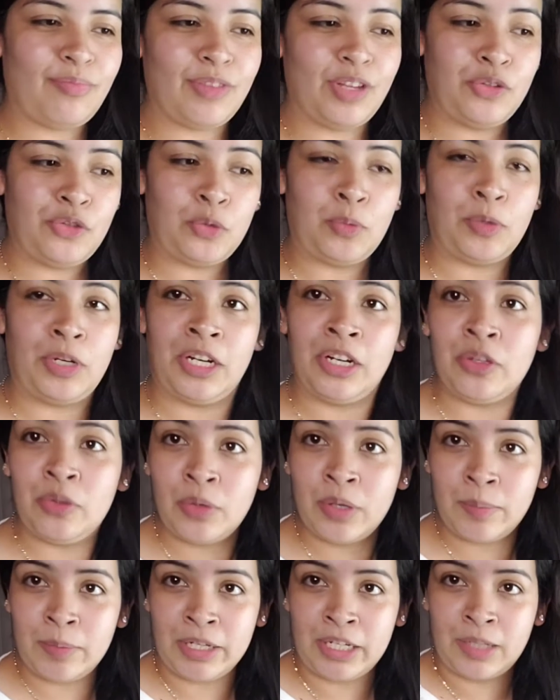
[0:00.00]
So we're gonna do
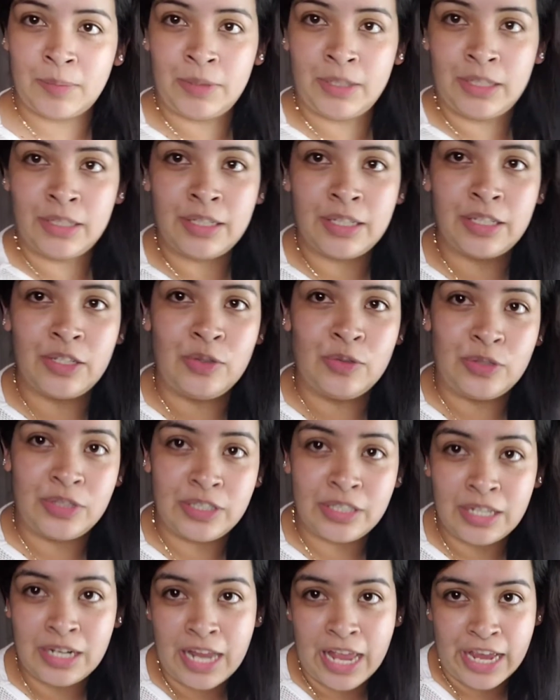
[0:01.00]
a makeup look
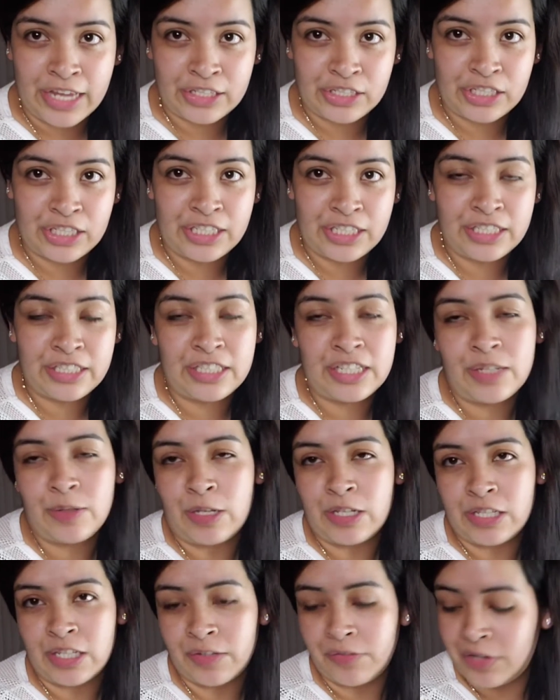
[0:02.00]
using the lashes and
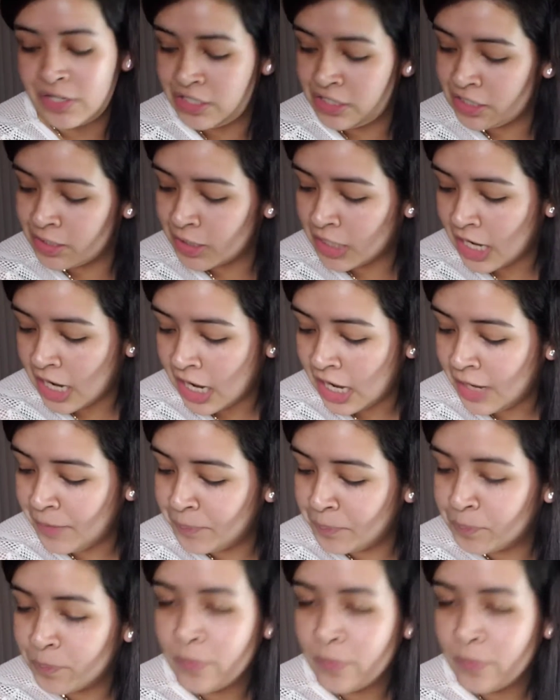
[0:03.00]
the stuff I just got.